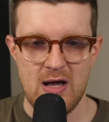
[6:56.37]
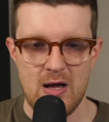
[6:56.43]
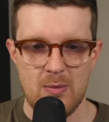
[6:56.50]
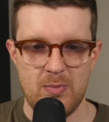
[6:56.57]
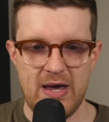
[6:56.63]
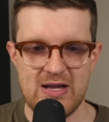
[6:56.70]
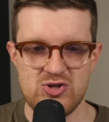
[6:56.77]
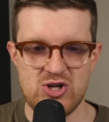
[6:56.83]

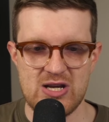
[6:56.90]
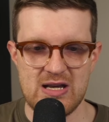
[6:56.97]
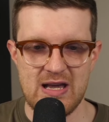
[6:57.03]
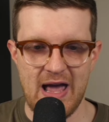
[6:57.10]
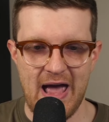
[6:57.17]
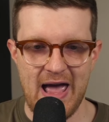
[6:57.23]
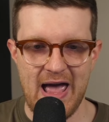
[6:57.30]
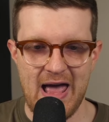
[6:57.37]

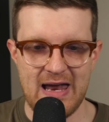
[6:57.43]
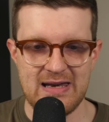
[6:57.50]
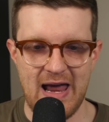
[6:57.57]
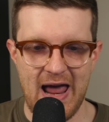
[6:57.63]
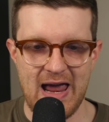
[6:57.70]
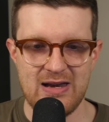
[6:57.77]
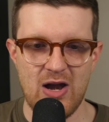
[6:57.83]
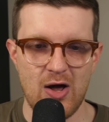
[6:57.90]
Pidgey, and
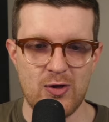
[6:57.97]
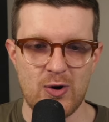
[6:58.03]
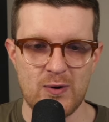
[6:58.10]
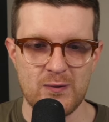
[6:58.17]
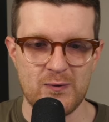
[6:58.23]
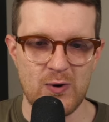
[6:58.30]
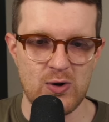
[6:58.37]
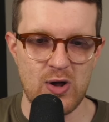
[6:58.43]
another
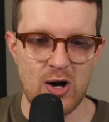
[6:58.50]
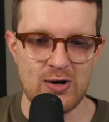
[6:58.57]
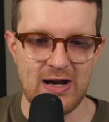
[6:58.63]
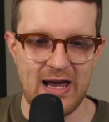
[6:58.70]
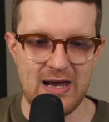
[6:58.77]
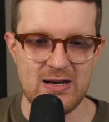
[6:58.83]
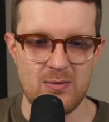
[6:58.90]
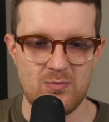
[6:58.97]
full art
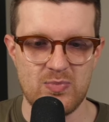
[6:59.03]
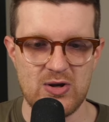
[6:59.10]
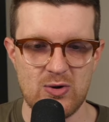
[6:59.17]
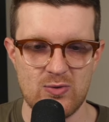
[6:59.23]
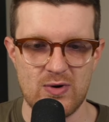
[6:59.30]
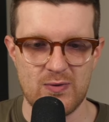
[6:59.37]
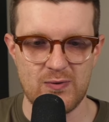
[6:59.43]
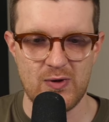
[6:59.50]
in
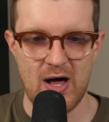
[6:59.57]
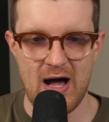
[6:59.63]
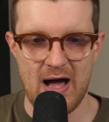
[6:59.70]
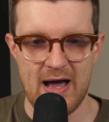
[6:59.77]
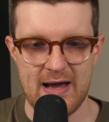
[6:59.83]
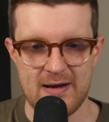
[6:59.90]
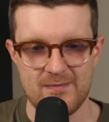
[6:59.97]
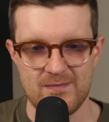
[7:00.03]

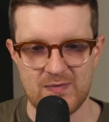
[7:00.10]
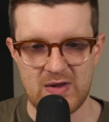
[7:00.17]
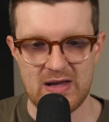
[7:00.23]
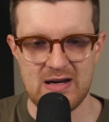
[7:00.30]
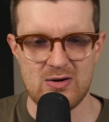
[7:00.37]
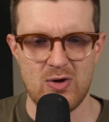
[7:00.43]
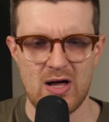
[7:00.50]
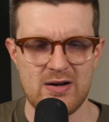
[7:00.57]
Beautifly.
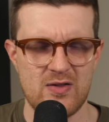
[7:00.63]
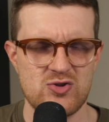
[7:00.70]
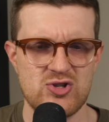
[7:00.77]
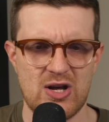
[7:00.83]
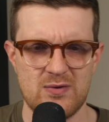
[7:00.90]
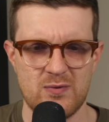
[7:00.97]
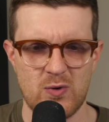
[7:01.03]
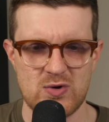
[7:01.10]
Getting a lot of the
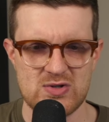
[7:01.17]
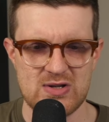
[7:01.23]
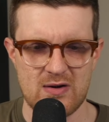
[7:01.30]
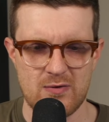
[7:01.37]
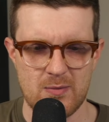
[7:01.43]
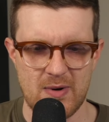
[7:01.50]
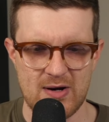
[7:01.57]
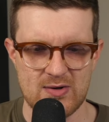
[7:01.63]
Gen 4
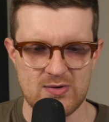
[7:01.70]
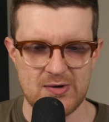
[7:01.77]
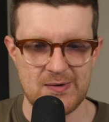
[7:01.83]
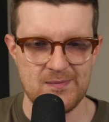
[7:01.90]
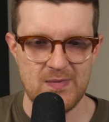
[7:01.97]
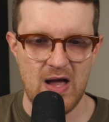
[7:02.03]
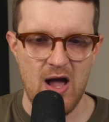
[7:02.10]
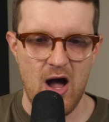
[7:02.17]
stuff,
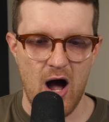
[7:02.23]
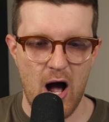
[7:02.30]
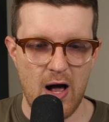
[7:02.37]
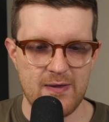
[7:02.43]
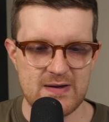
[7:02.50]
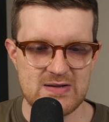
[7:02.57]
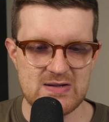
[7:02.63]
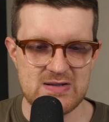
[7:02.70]
apparently.
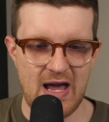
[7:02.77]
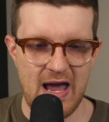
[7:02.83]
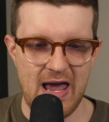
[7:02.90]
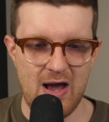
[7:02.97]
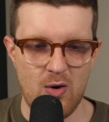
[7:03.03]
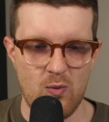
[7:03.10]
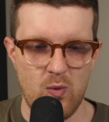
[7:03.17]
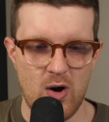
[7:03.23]
This is
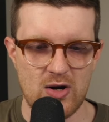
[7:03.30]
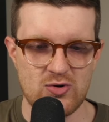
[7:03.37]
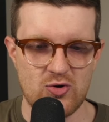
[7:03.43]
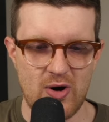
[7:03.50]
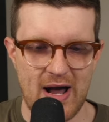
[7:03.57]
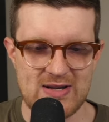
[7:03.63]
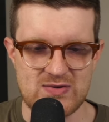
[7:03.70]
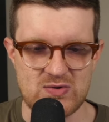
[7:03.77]
a 1
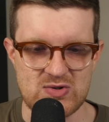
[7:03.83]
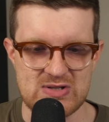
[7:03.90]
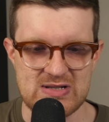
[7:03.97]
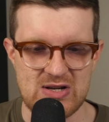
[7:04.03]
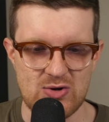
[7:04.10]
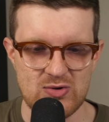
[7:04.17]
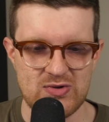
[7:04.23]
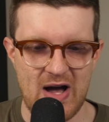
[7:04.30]
grass for
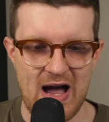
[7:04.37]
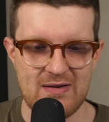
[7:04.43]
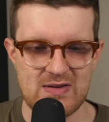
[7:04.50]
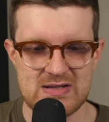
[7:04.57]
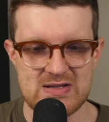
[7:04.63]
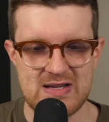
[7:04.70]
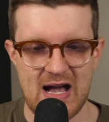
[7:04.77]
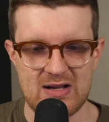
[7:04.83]
skill dive.
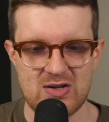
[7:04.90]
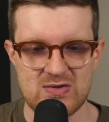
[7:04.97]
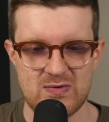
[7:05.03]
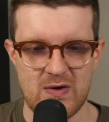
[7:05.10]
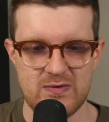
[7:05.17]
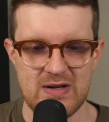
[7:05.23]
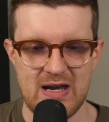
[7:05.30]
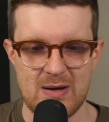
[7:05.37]
This attack does
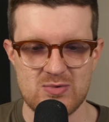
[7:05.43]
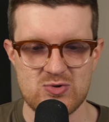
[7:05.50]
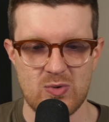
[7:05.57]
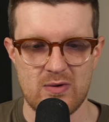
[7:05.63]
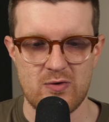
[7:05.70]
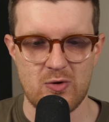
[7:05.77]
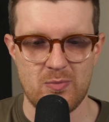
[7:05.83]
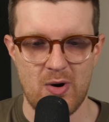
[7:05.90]
50 damage to
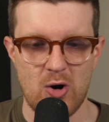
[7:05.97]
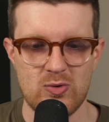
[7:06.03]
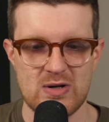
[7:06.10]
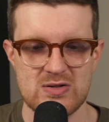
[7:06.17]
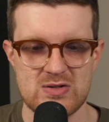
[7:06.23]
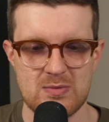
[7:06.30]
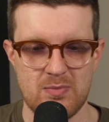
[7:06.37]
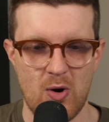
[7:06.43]
one of your
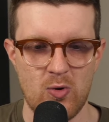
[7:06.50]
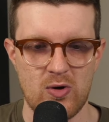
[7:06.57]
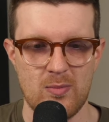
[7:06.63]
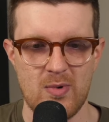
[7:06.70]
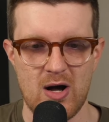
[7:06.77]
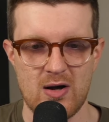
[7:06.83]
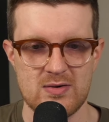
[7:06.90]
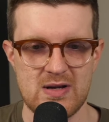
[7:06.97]
opponent's
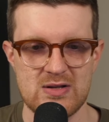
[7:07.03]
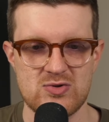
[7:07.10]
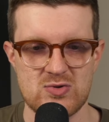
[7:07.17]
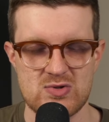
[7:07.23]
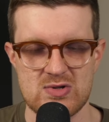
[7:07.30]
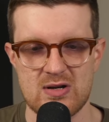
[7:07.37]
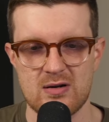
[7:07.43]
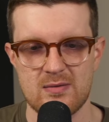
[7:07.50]
Pokemon.
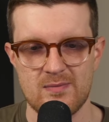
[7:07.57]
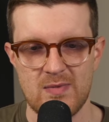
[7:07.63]
Interesting.